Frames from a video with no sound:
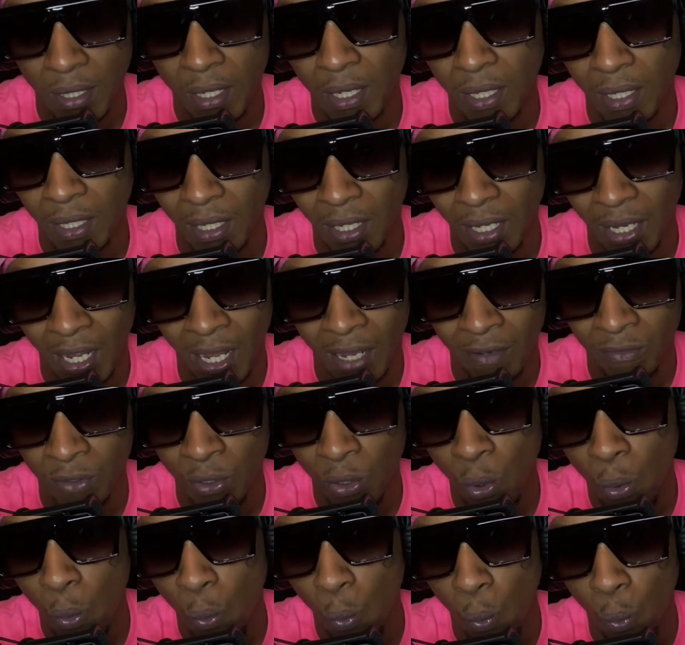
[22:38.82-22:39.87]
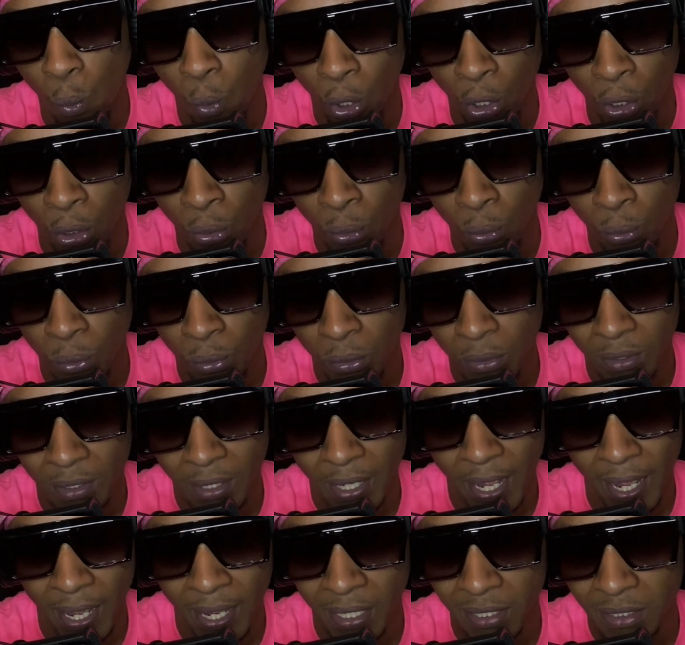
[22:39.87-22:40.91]
LAVAA WORLD
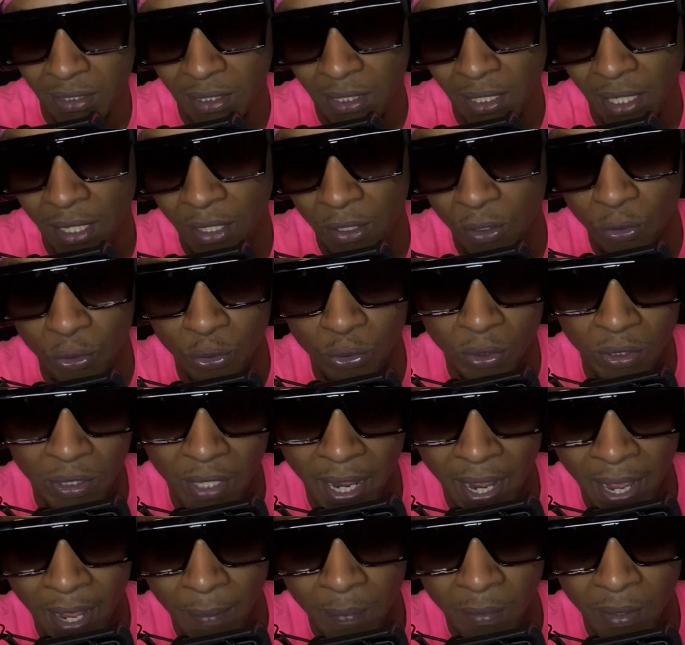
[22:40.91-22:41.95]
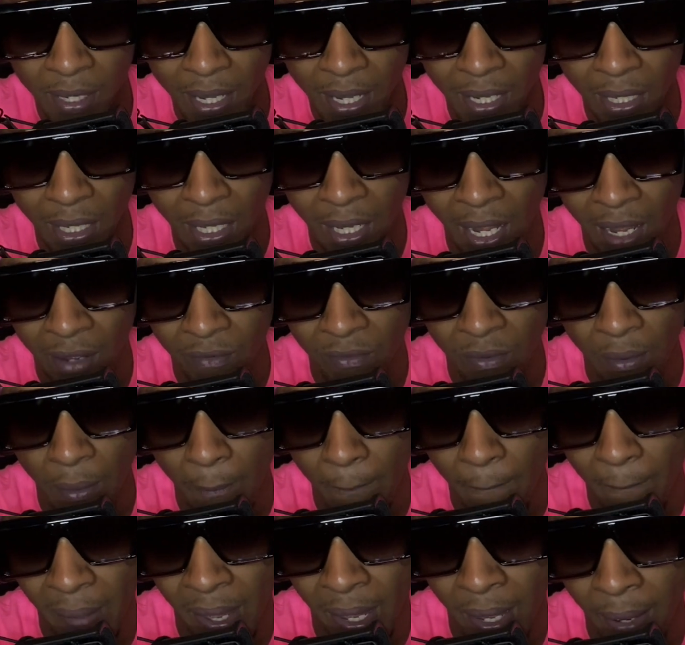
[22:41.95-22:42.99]
hashtag, or you can add me at Lavaa
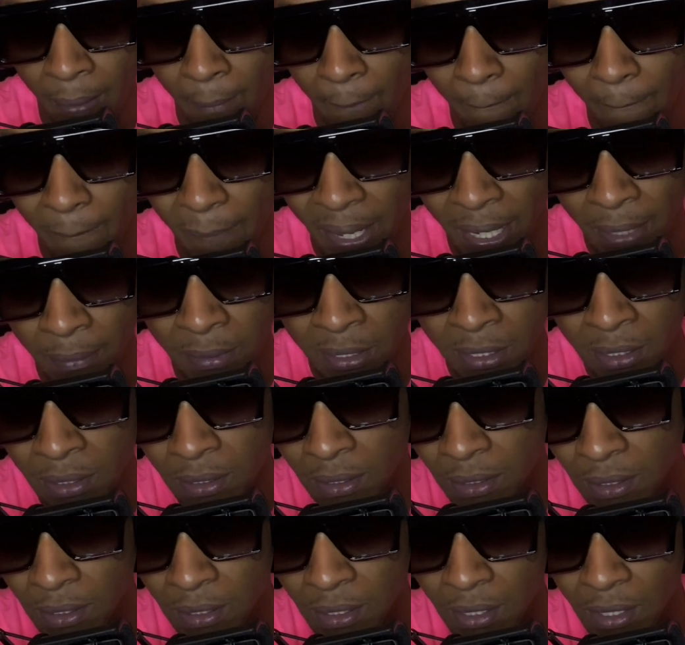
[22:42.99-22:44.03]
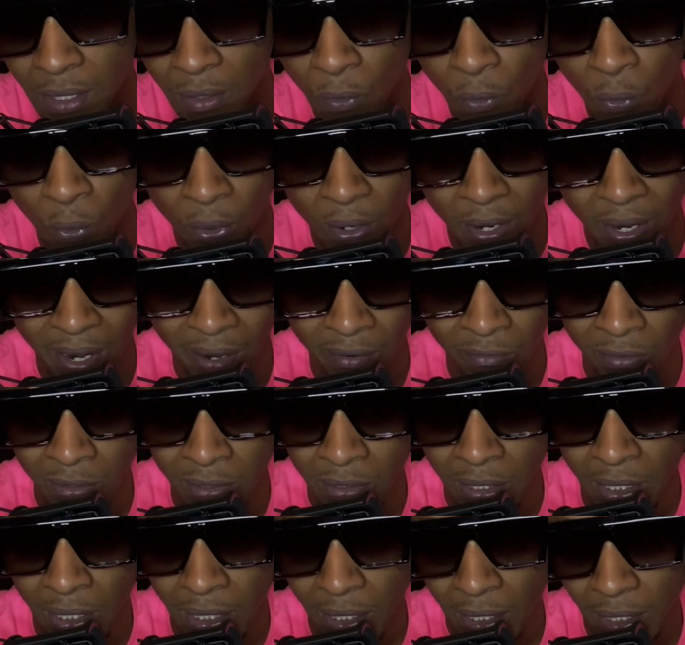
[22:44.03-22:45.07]
Man Baby on
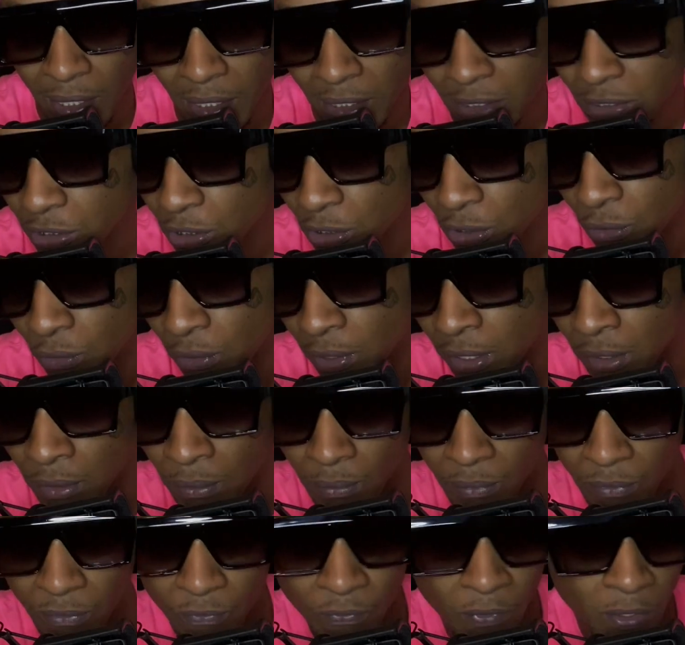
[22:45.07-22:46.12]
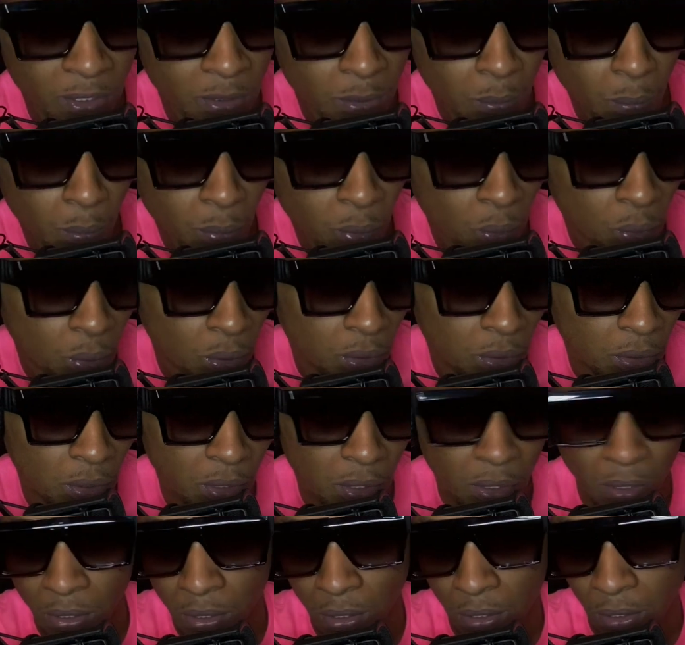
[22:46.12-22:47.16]
everything: Instagram, Facebook,
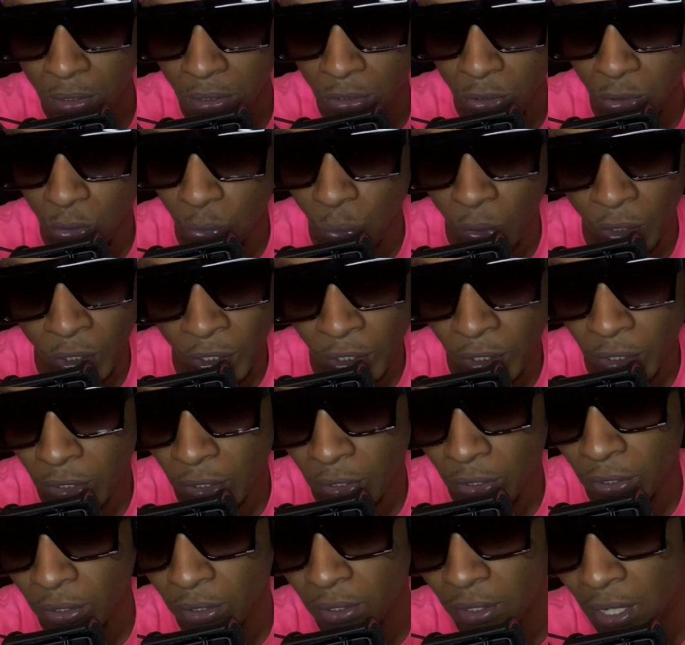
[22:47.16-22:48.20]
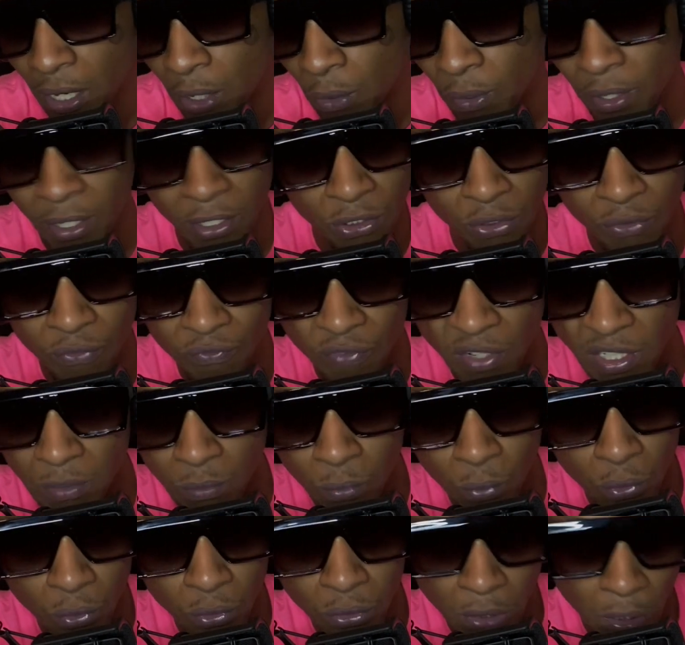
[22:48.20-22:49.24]
Twitter. I don't answer
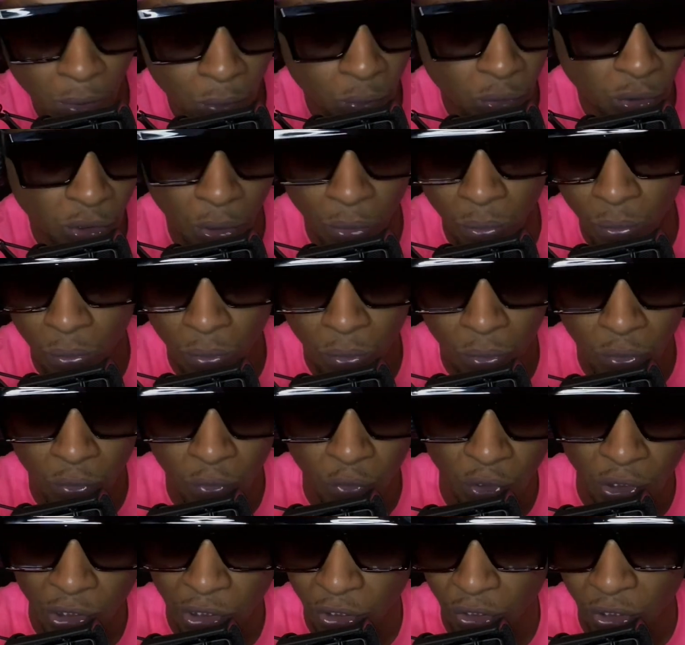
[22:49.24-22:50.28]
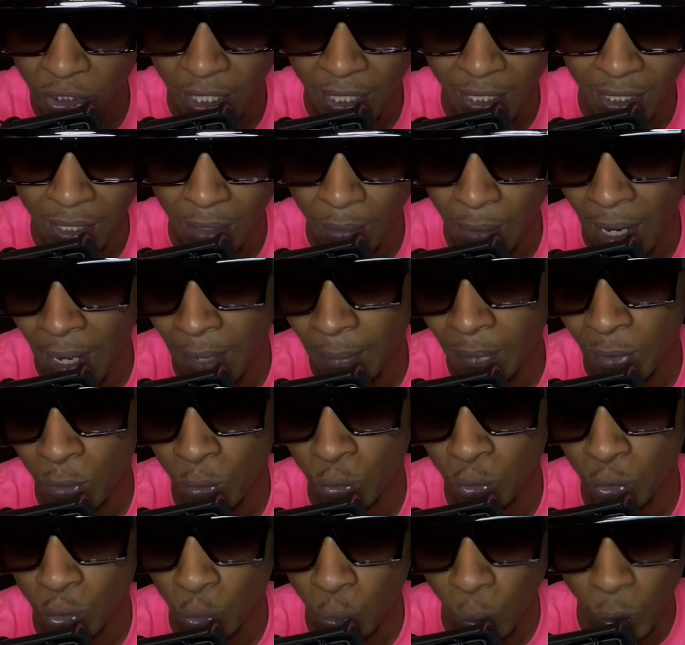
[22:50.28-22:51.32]
Facebook though, so you should try to get at me on
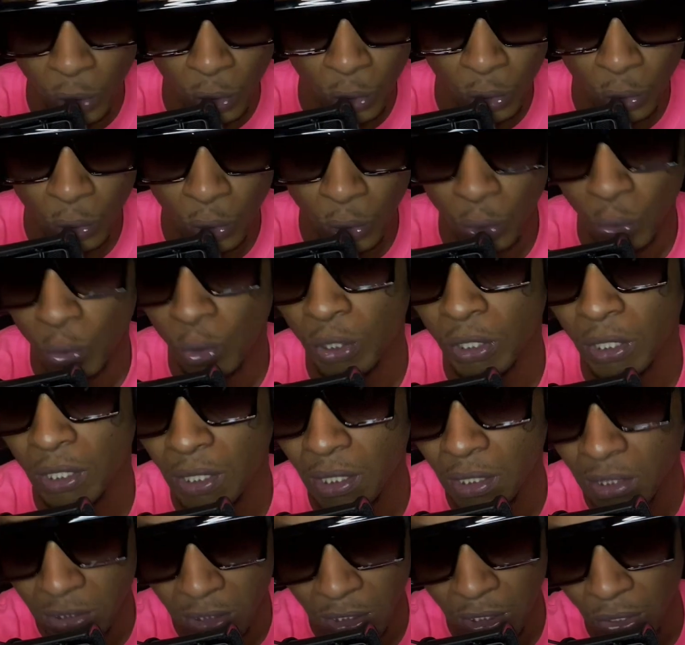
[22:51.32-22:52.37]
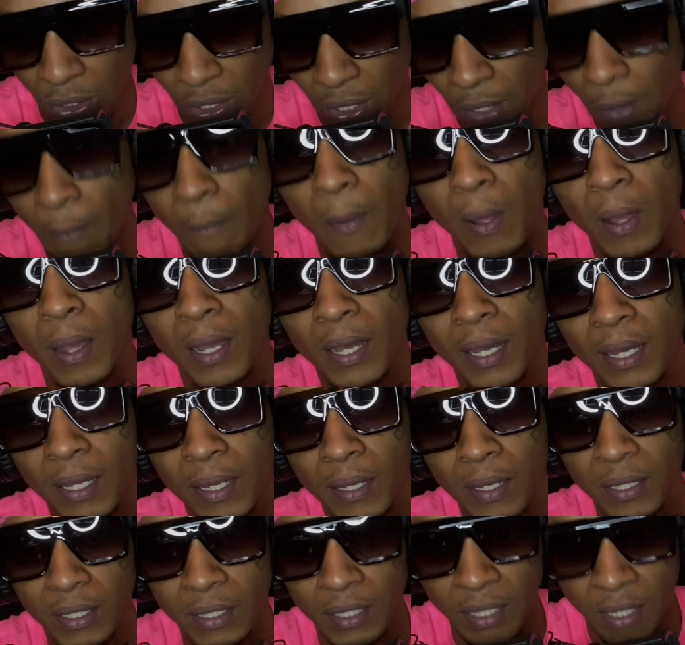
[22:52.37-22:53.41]
Twitter or
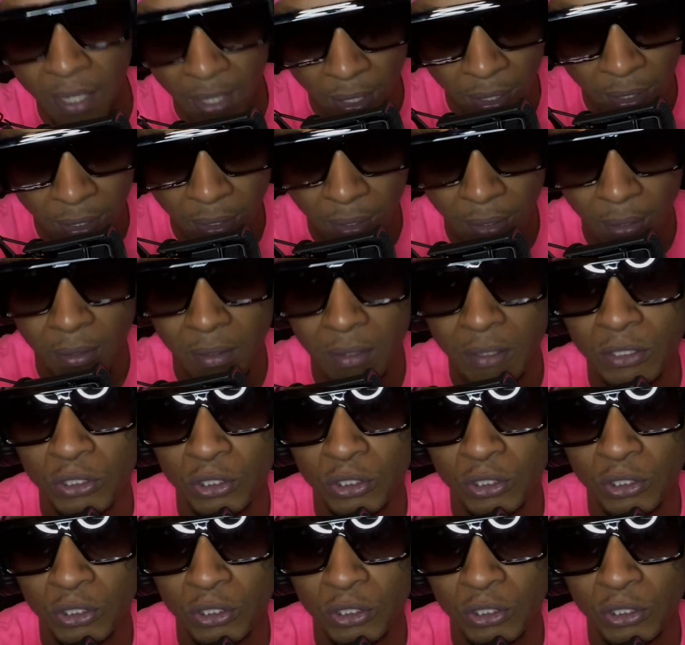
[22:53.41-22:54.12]
Instagram. You dug?